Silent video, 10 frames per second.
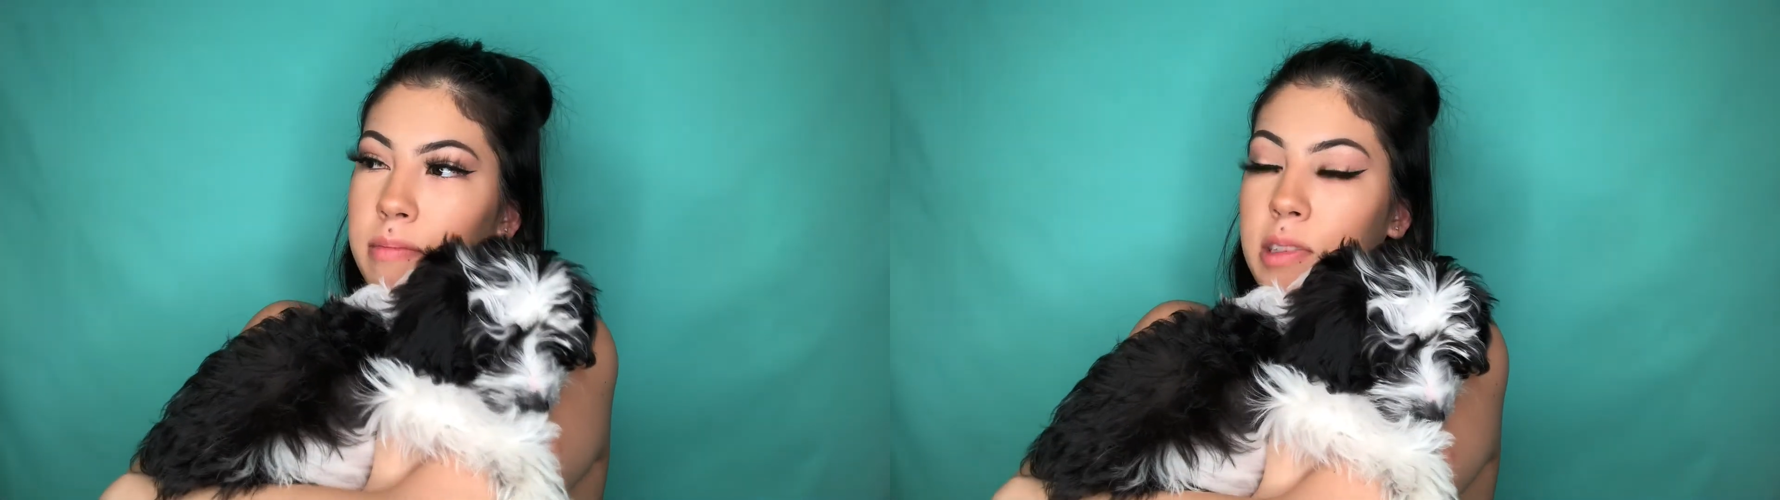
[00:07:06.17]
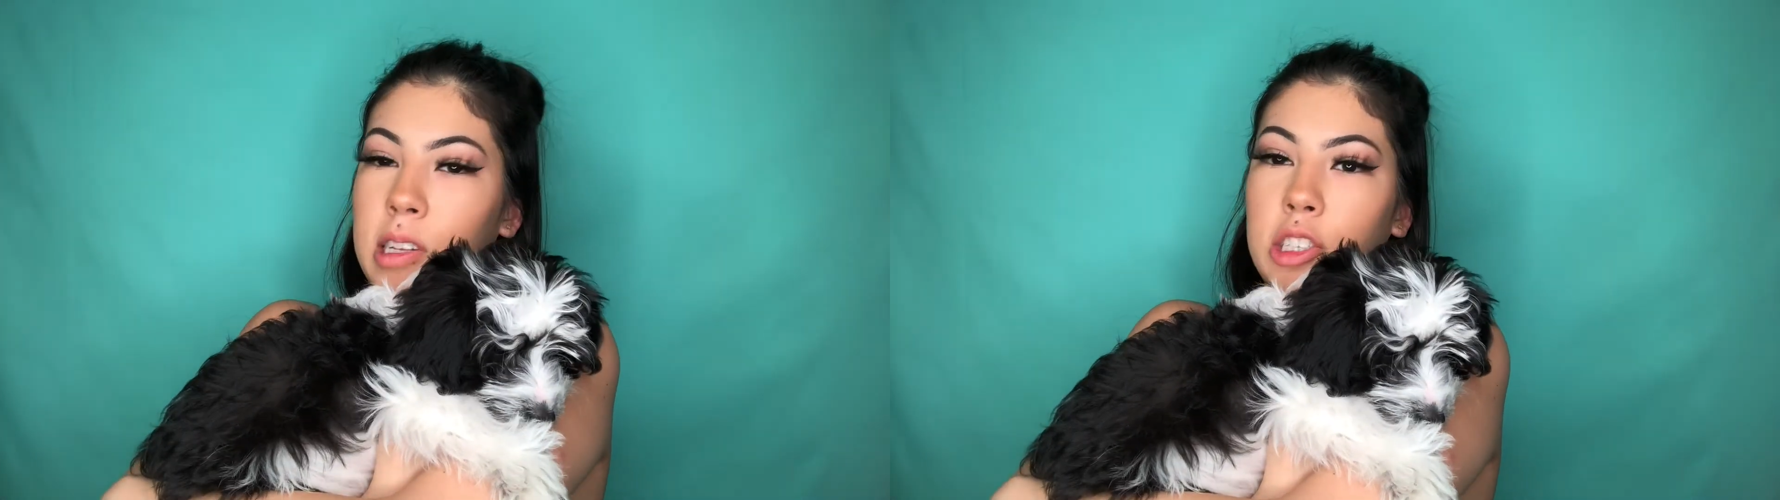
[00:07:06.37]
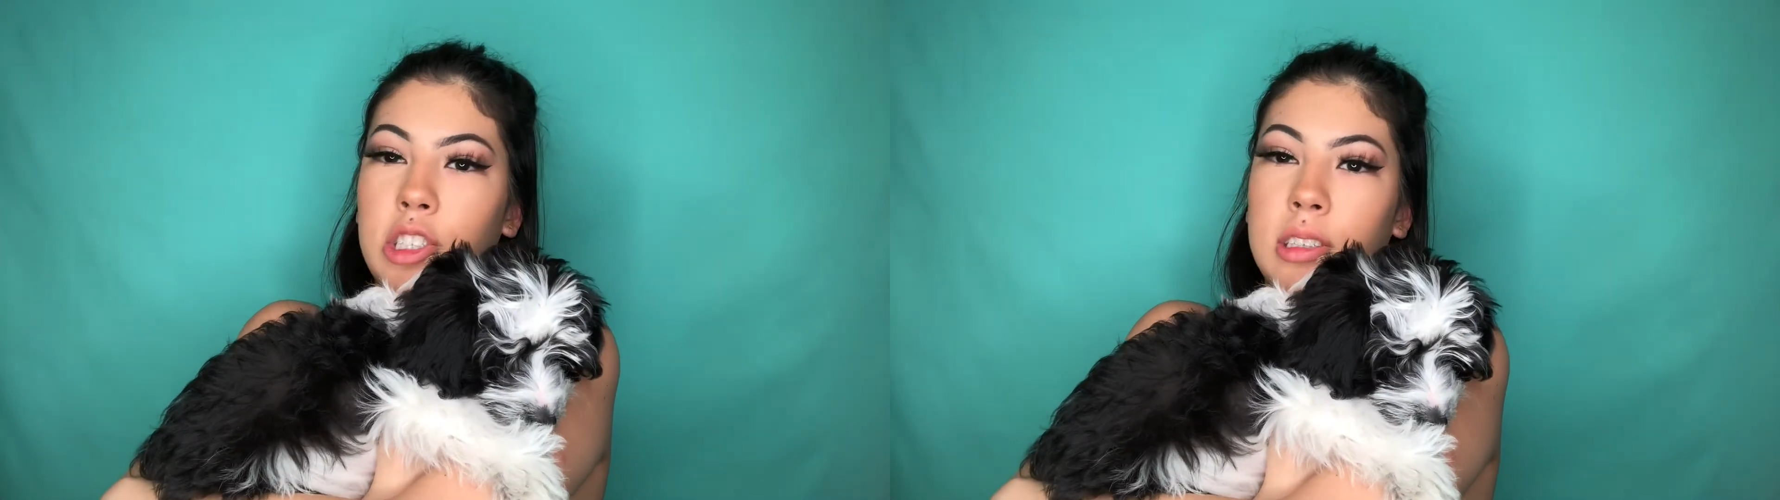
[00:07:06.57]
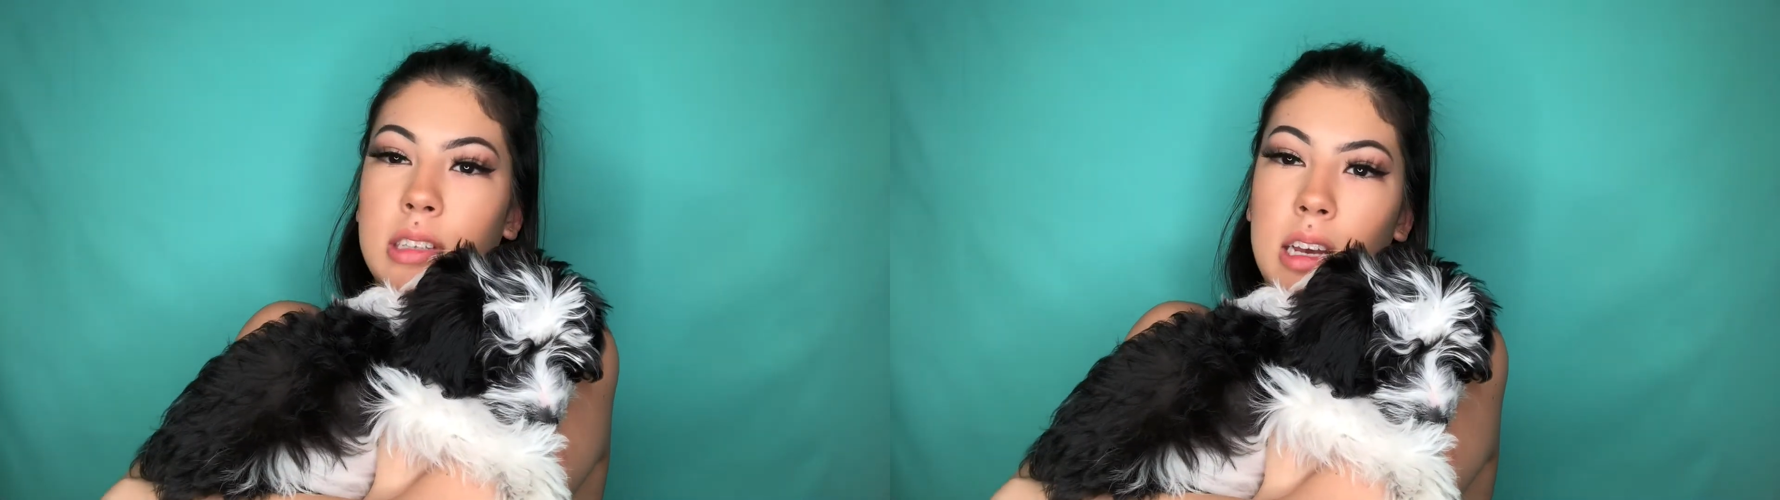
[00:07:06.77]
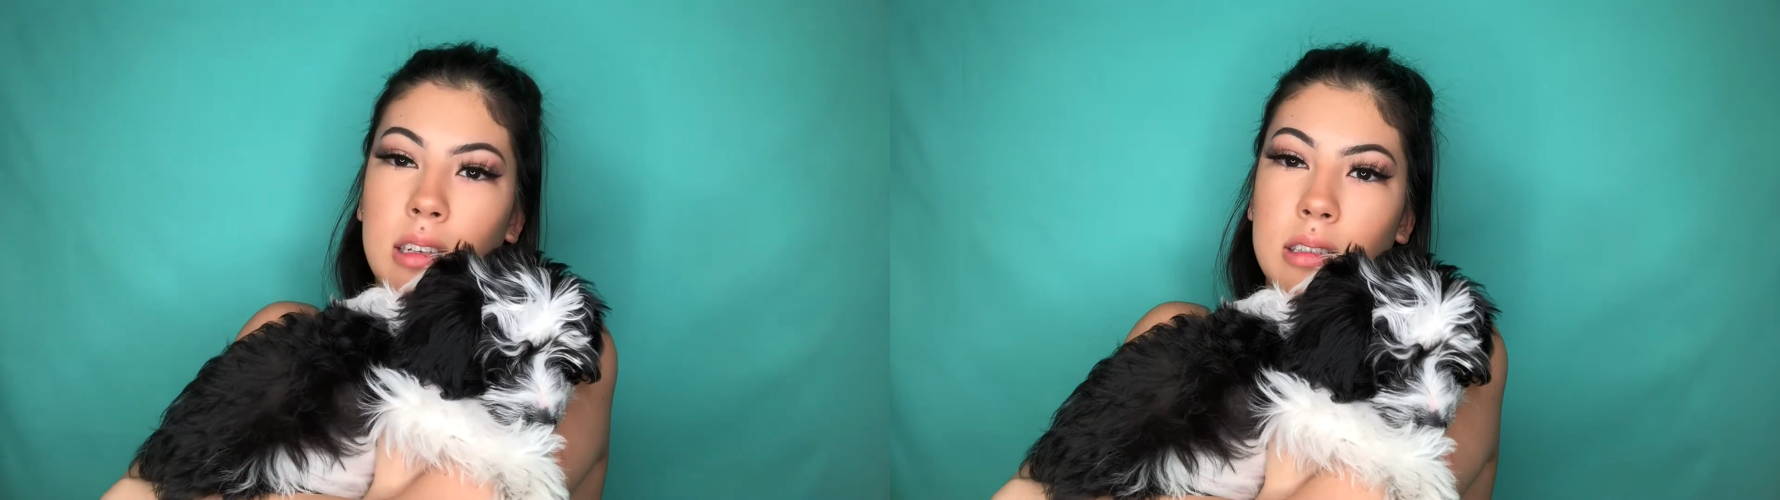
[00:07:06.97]
so that she
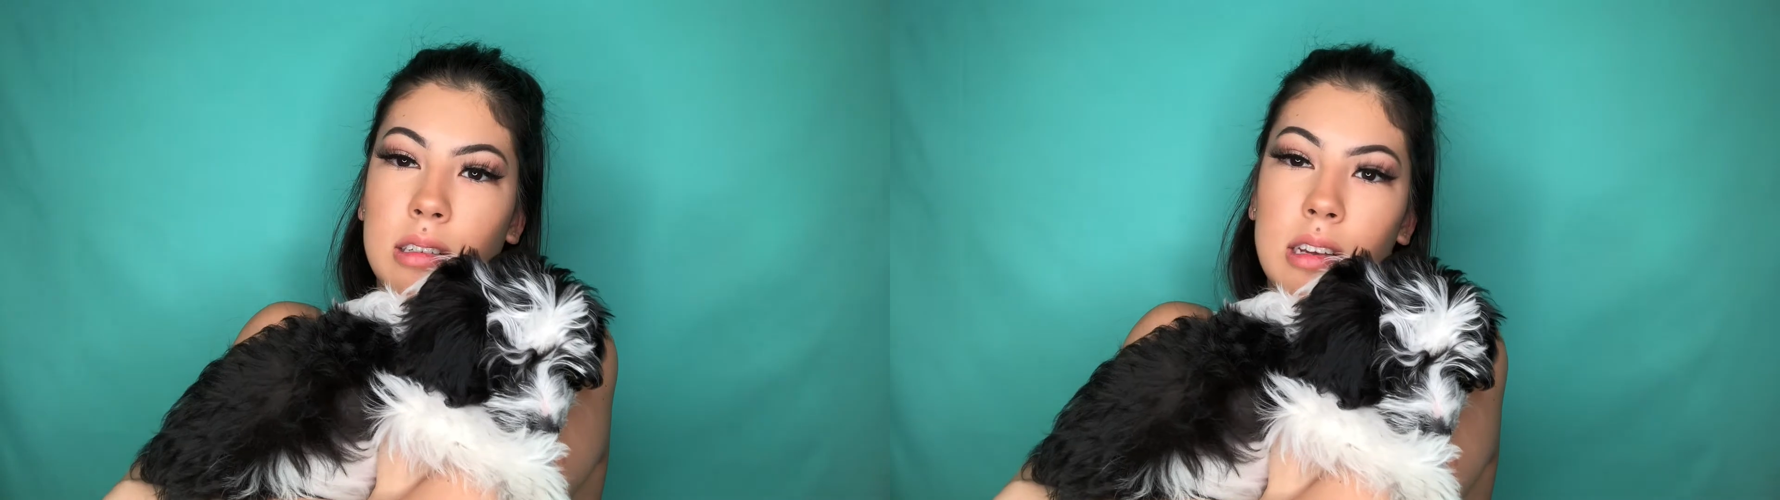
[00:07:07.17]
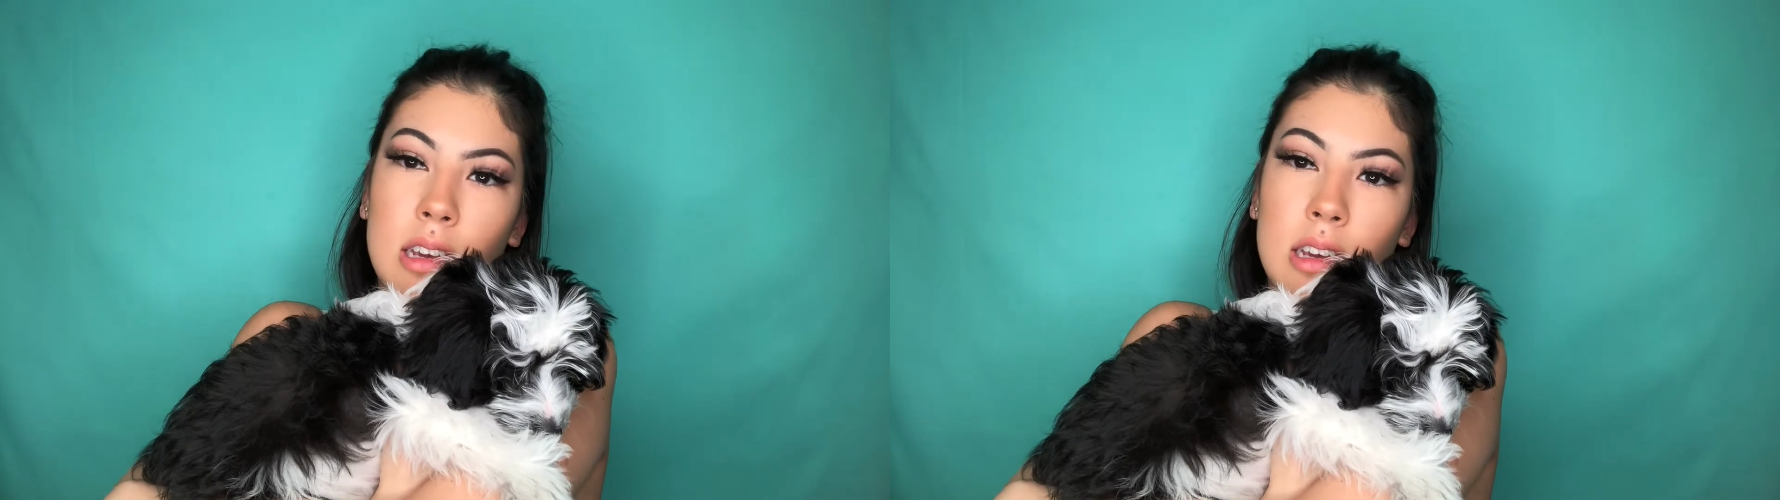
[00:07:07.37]
stays